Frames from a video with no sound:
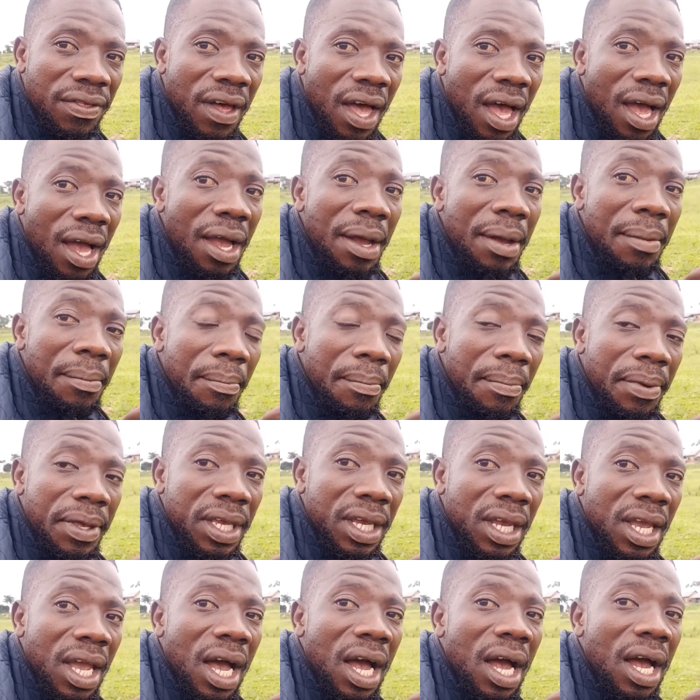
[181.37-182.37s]
other
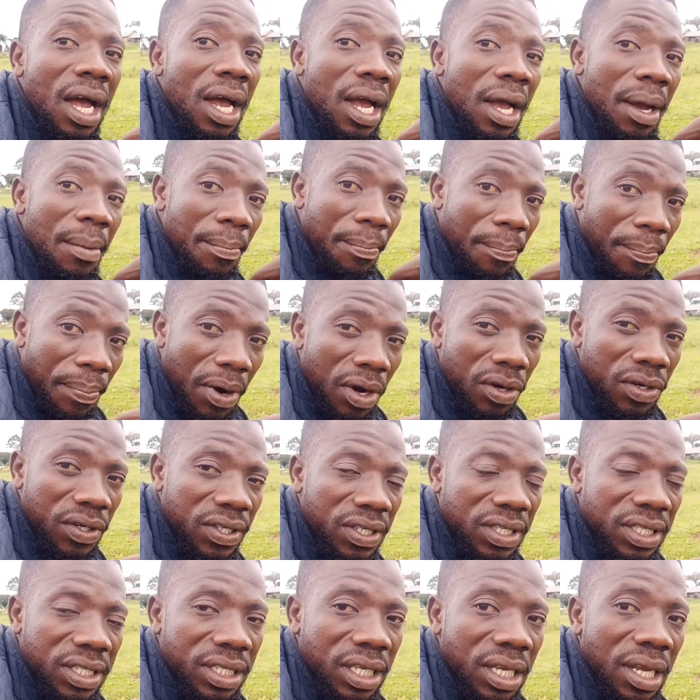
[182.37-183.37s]
bigger
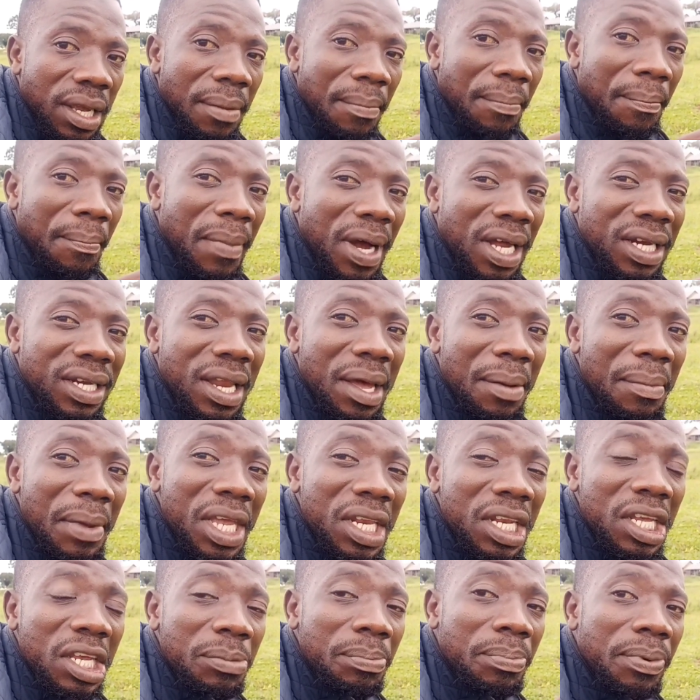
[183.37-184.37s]
ponds. But the
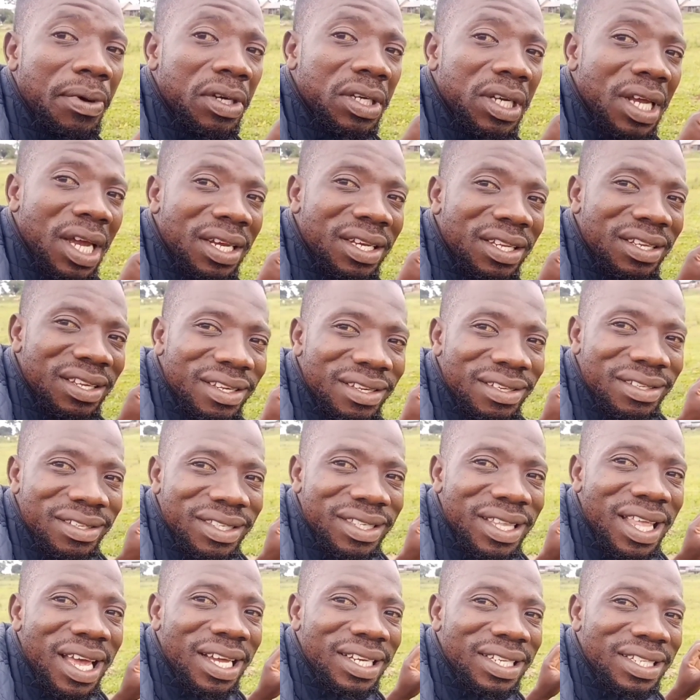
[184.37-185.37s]
main important
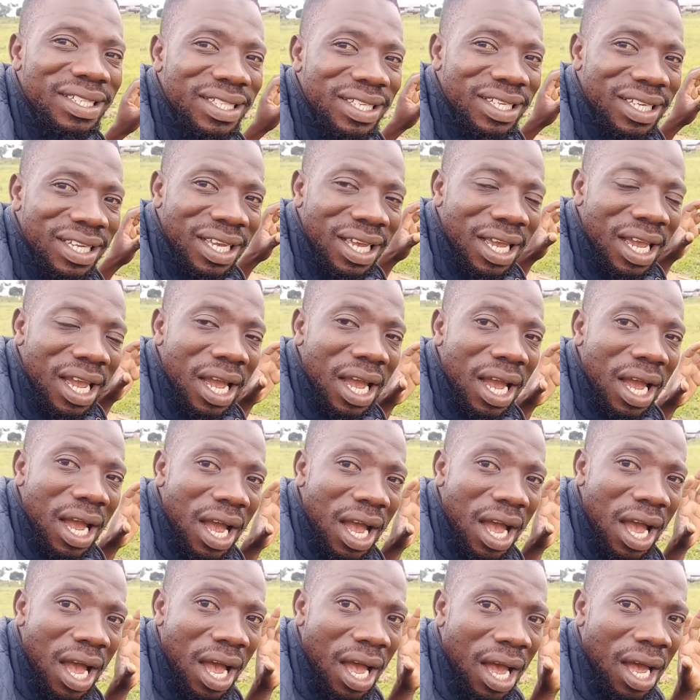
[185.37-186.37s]
is that
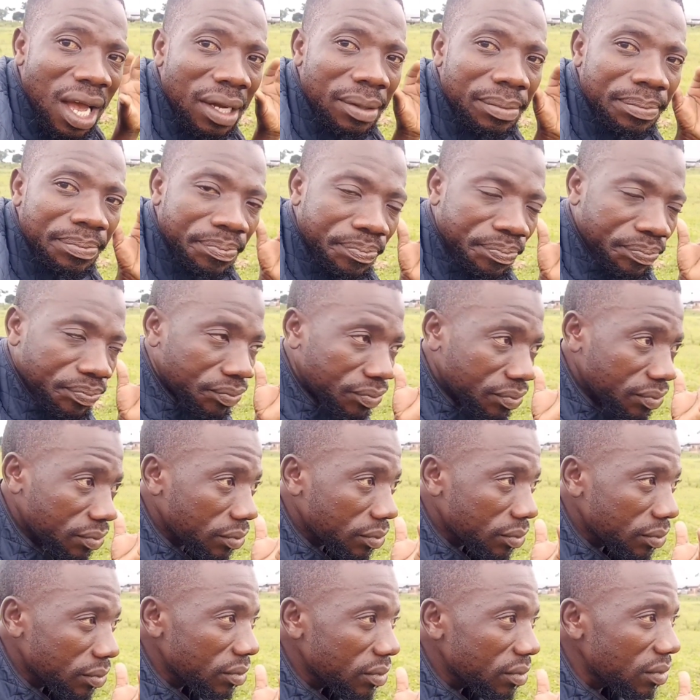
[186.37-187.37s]
uh,
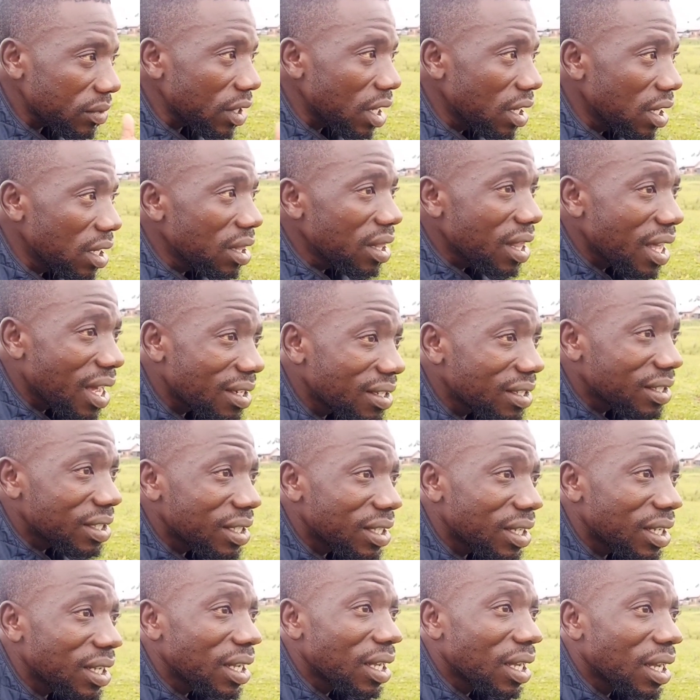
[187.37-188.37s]
that
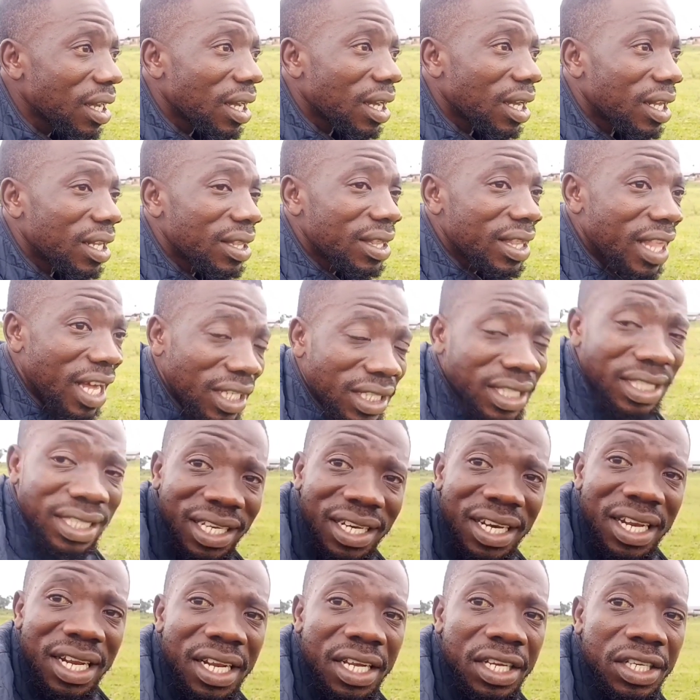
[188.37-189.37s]
the
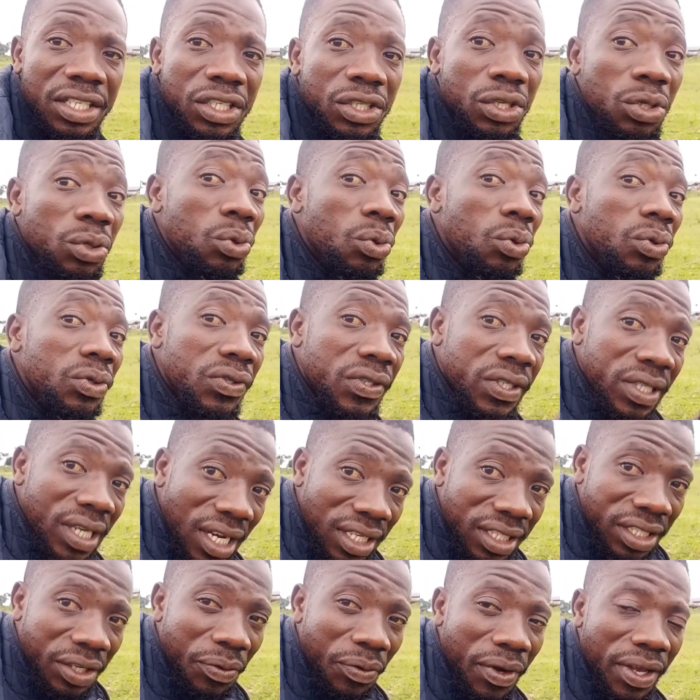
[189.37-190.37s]
seedlings you will
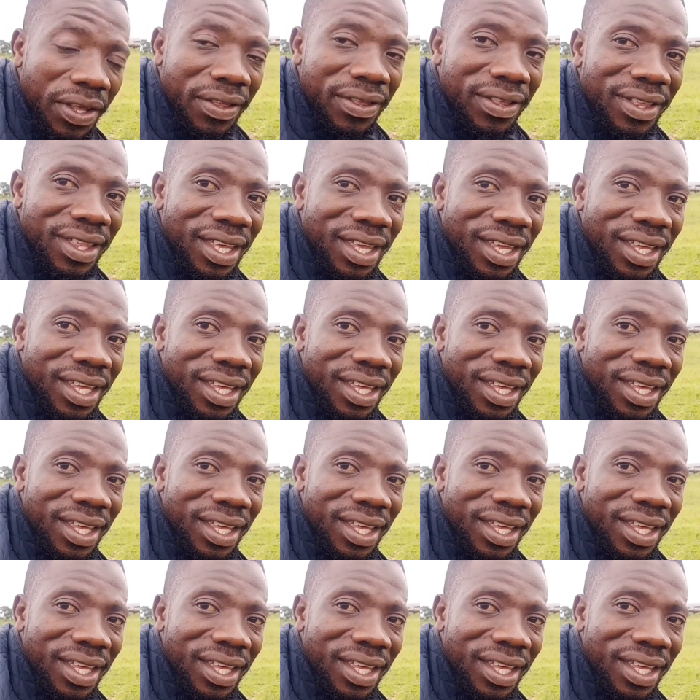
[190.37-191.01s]
start with.